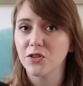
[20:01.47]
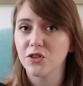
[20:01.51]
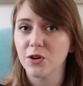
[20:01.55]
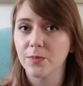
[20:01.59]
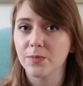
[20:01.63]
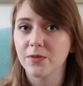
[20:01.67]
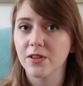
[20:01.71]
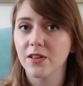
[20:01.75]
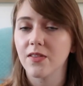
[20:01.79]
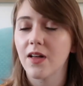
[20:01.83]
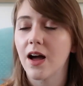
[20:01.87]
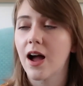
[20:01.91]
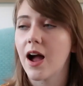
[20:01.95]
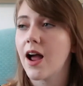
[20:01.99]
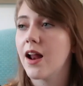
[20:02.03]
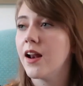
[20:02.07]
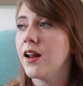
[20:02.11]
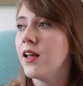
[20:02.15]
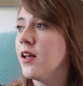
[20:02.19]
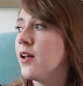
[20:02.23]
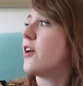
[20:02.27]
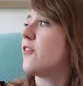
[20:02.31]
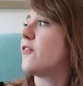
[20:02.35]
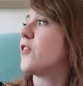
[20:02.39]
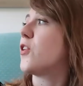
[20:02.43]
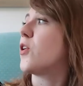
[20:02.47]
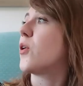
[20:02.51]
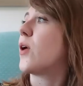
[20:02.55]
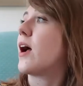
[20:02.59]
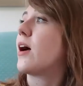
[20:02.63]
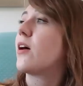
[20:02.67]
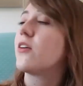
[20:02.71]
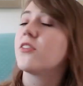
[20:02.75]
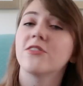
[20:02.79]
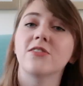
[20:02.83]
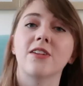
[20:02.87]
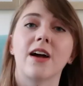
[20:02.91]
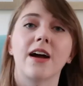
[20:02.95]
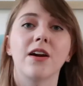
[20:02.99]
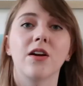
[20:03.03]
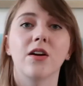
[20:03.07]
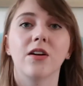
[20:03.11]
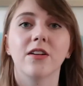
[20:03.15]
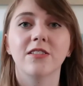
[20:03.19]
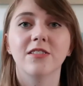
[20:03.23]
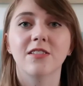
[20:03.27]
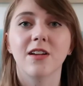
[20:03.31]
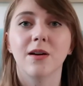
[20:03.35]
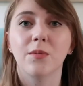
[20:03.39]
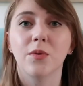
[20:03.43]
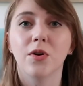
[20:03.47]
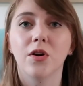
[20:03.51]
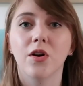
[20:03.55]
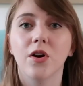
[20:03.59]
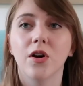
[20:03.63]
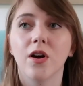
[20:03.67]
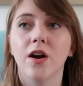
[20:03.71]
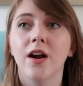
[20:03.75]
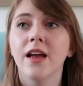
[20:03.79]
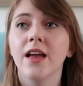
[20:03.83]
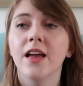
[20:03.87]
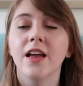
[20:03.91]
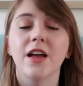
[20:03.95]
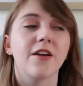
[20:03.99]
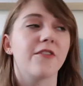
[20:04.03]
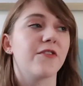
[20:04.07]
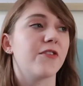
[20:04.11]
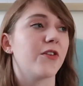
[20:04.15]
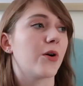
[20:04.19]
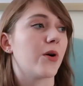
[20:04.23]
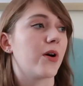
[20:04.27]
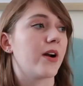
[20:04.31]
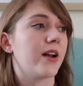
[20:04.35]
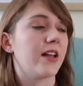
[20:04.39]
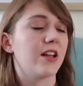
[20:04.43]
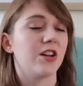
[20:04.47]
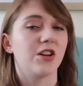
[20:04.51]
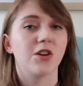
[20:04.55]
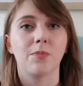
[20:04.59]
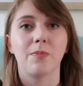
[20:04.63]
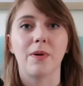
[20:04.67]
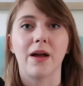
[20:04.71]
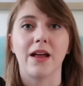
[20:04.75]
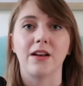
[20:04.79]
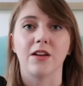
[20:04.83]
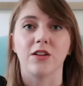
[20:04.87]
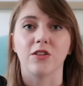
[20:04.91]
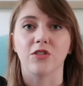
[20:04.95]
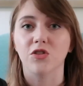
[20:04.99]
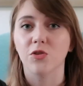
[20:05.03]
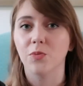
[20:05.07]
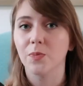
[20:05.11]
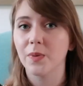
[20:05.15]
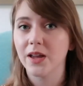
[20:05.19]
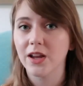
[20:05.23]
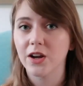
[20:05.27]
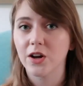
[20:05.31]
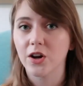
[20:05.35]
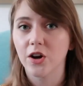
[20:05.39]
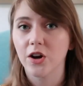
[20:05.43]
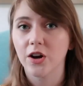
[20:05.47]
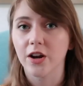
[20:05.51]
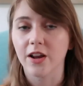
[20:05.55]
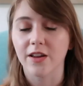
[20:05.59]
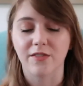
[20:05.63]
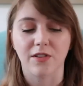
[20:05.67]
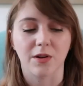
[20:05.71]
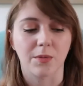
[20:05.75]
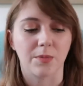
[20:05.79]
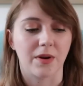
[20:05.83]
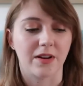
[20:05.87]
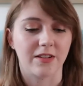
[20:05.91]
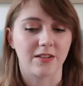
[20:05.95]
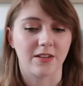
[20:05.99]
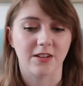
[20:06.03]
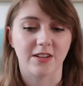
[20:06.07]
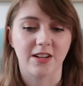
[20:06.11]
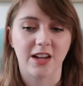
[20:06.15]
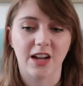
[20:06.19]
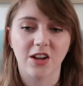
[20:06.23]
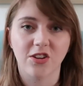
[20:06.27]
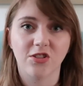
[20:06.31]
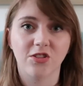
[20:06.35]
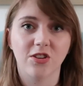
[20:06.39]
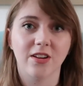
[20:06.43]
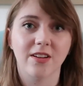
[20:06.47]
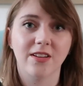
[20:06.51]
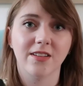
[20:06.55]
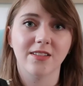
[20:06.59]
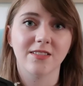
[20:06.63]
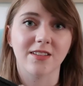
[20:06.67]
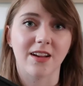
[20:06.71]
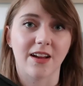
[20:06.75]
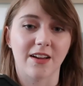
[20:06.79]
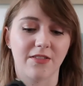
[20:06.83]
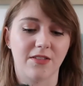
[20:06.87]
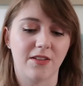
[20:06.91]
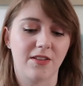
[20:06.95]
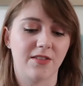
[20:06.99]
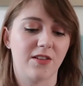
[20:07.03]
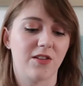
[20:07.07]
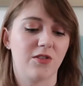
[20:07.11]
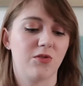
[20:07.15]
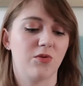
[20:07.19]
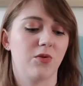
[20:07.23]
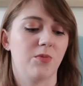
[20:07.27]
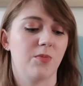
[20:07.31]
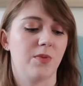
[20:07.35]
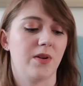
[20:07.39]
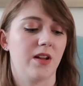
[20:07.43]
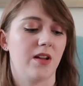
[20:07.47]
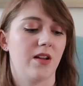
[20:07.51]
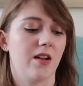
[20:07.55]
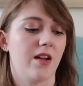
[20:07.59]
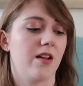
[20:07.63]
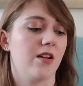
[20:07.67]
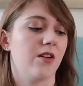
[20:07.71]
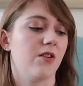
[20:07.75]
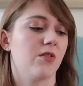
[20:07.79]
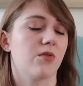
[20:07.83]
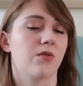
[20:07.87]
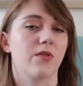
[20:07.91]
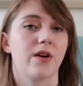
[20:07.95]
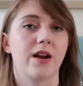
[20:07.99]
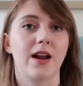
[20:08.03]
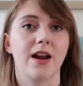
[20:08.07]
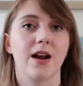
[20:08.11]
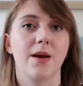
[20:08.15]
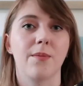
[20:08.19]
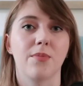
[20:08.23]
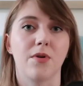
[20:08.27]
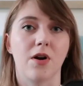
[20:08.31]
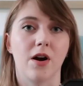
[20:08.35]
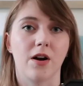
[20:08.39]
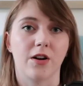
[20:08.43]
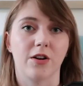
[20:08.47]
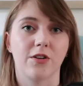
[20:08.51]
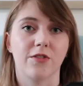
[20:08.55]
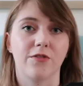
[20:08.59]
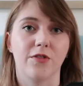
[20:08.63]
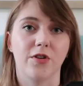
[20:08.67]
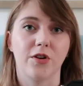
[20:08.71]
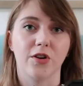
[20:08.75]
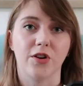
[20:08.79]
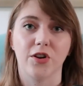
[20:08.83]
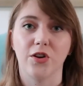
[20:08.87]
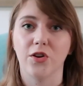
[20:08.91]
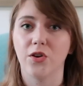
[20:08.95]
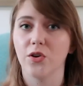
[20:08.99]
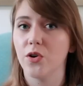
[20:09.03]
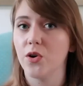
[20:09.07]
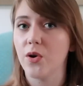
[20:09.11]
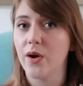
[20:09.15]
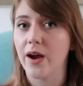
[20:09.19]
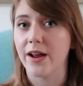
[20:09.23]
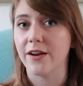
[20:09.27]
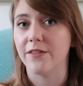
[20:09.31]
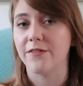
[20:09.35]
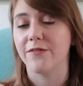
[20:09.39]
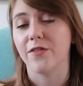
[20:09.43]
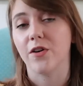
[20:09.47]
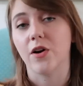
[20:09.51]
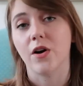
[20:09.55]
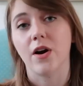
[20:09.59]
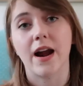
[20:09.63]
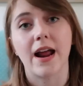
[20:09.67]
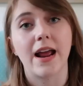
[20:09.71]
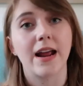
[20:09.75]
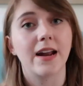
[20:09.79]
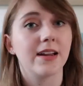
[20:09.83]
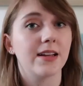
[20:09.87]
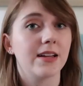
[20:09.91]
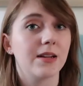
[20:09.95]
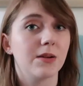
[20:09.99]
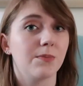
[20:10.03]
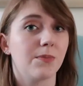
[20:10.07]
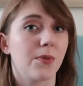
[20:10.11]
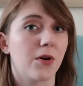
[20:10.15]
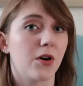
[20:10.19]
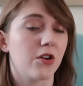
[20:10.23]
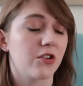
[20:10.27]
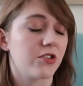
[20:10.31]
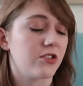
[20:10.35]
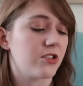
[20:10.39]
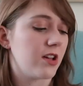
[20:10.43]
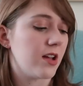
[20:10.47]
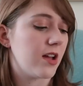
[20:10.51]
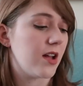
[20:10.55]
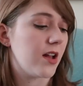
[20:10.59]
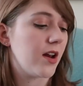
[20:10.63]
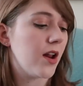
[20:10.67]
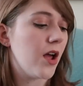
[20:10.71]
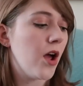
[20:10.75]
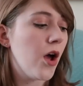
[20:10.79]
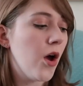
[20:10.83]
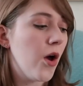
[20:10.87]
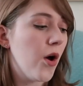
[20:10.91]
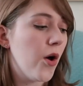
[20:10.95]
trips a lot, if you're outside all summer, if you're an independent speaker giving presentations. I think this would be a great product for you and for any person